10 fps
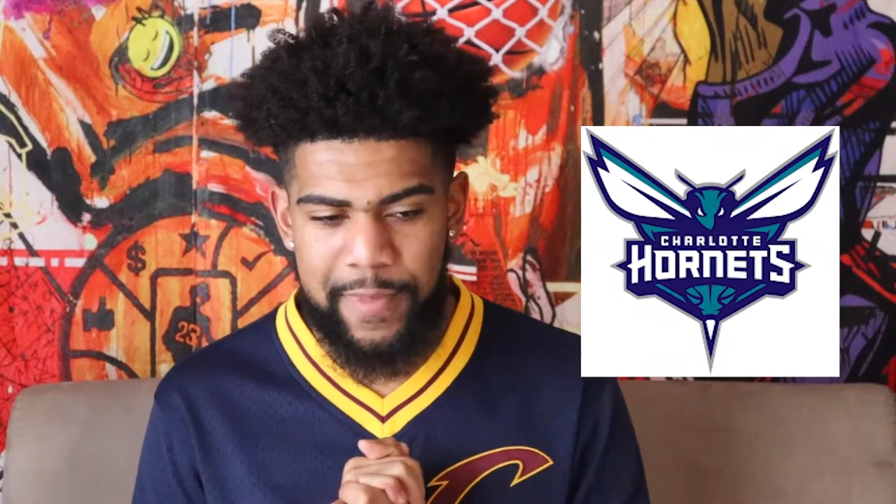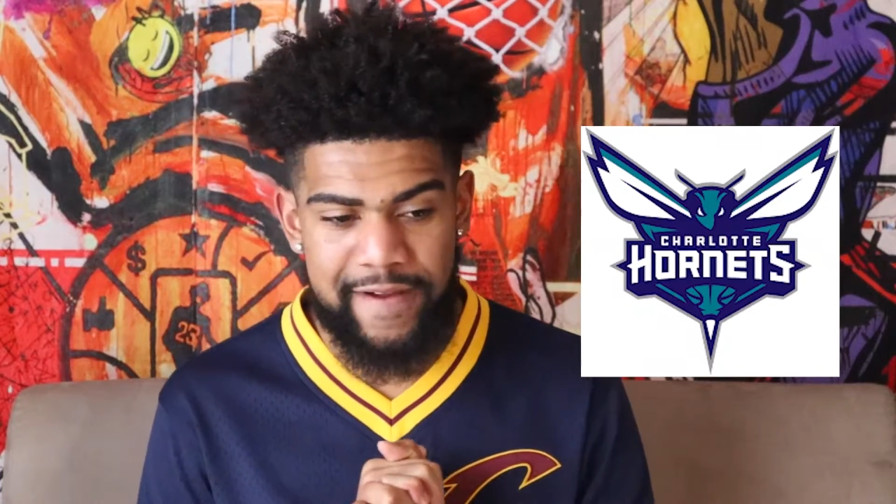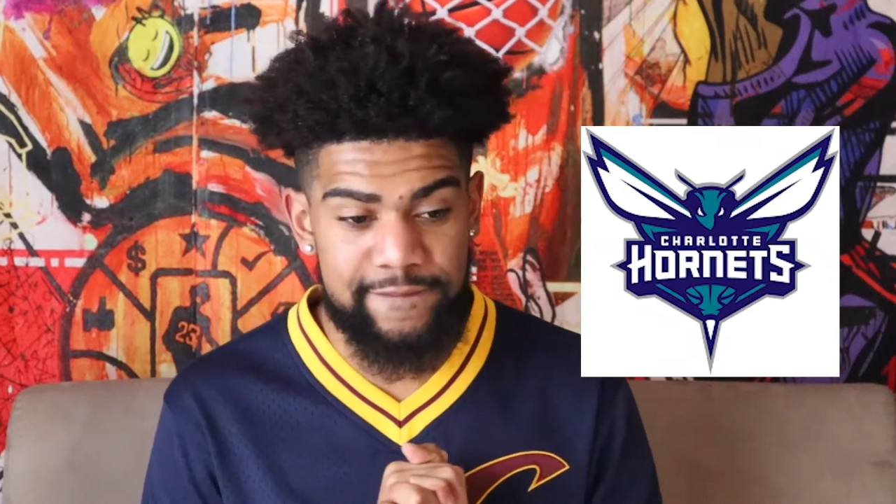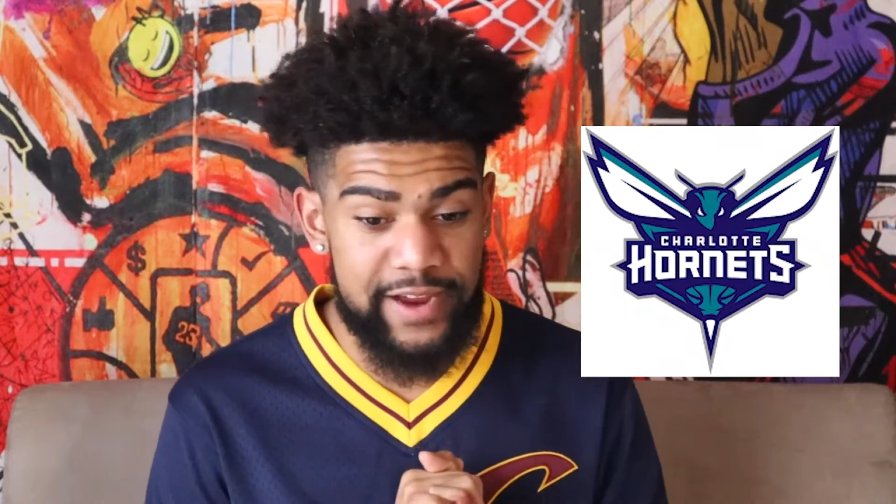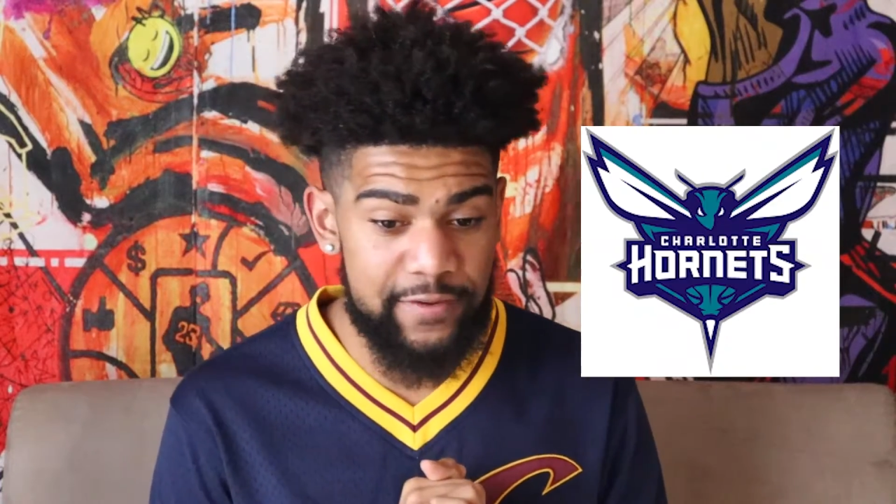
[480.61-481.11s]

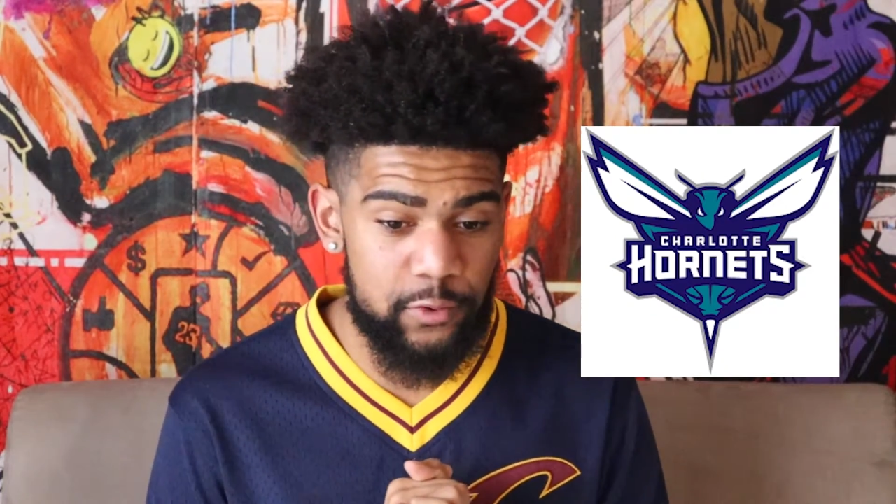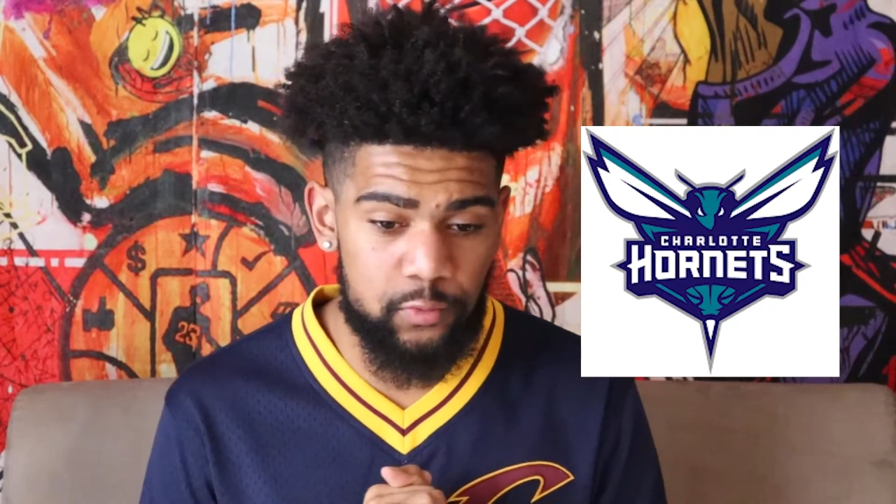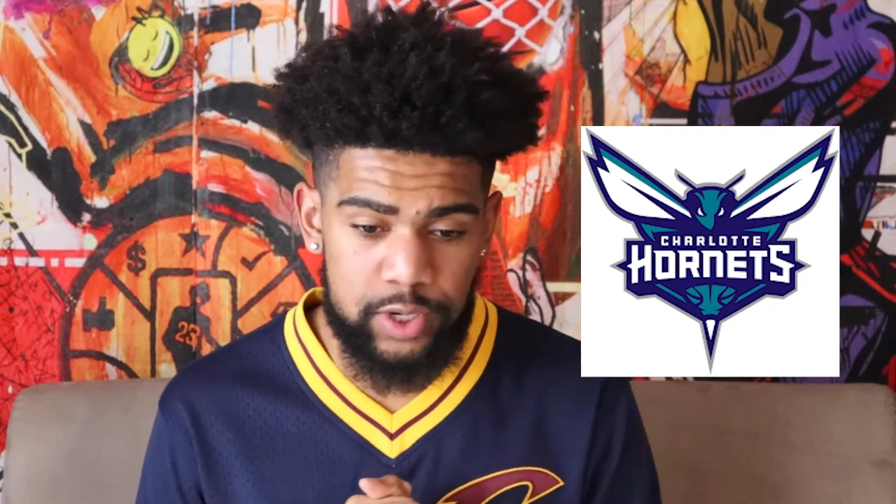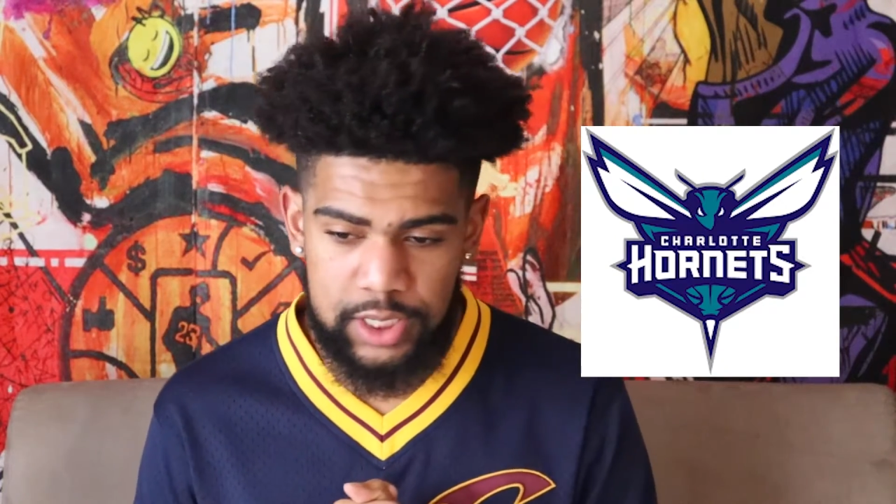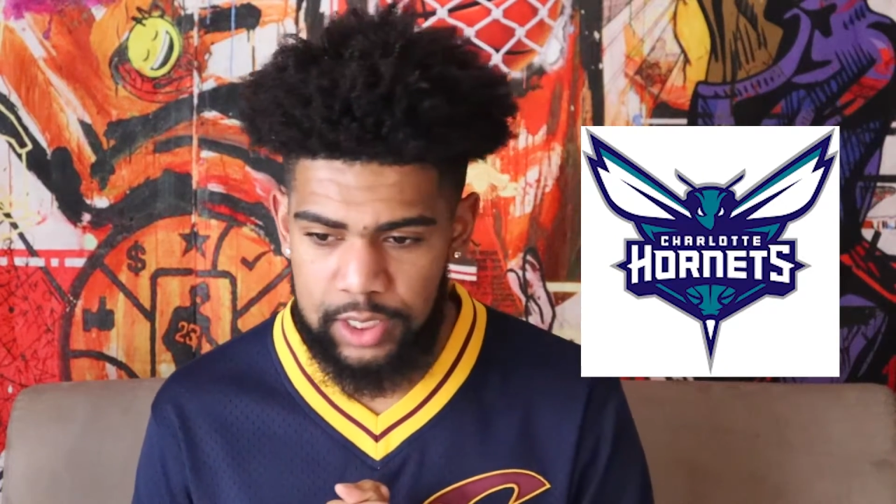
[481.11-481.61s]
my favorite
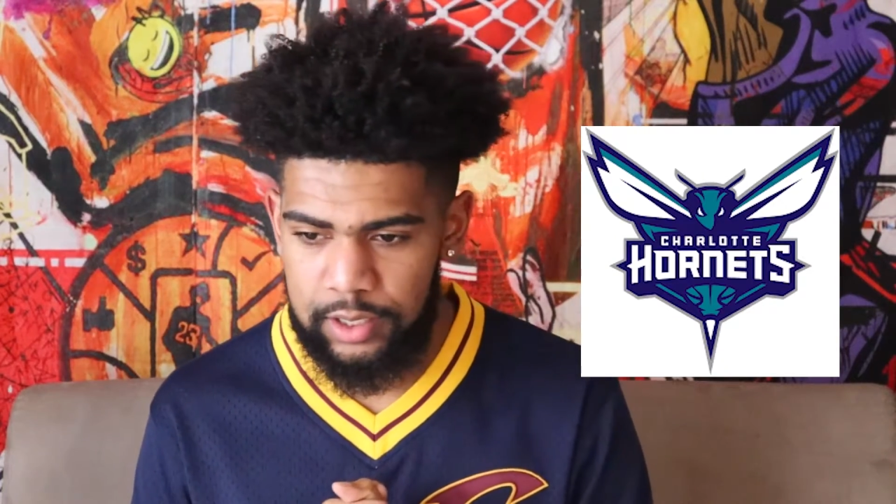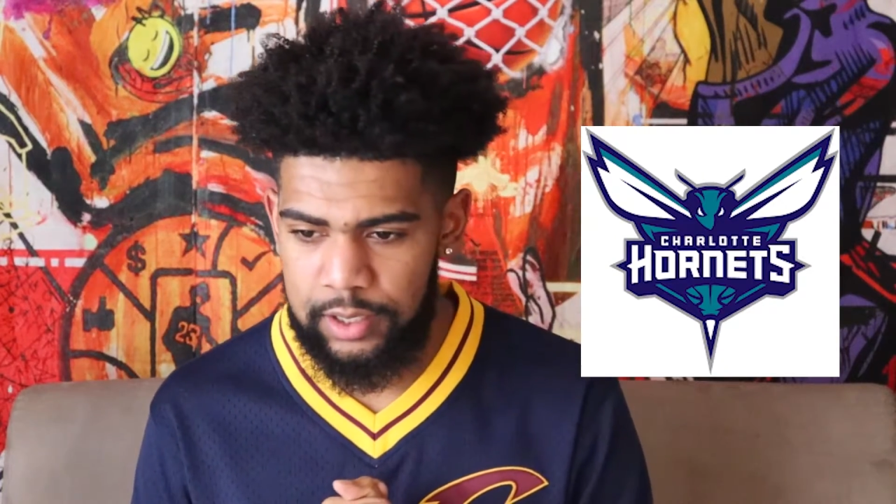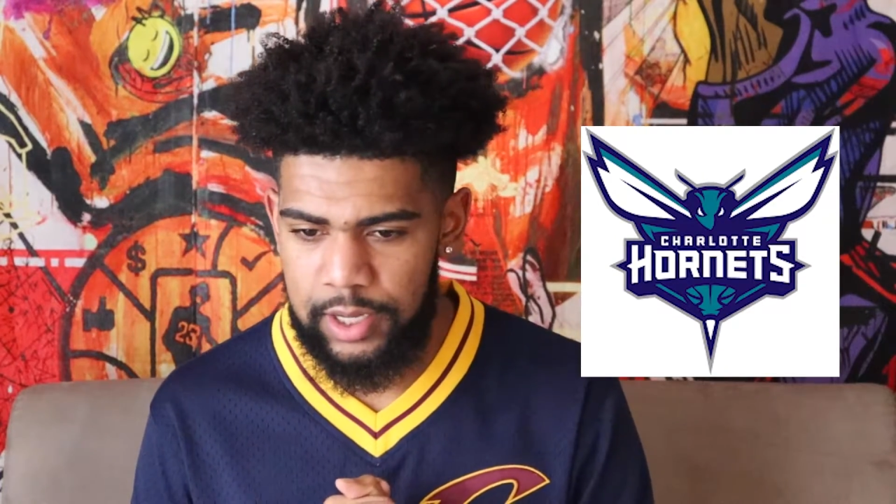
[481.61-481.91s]
rookie.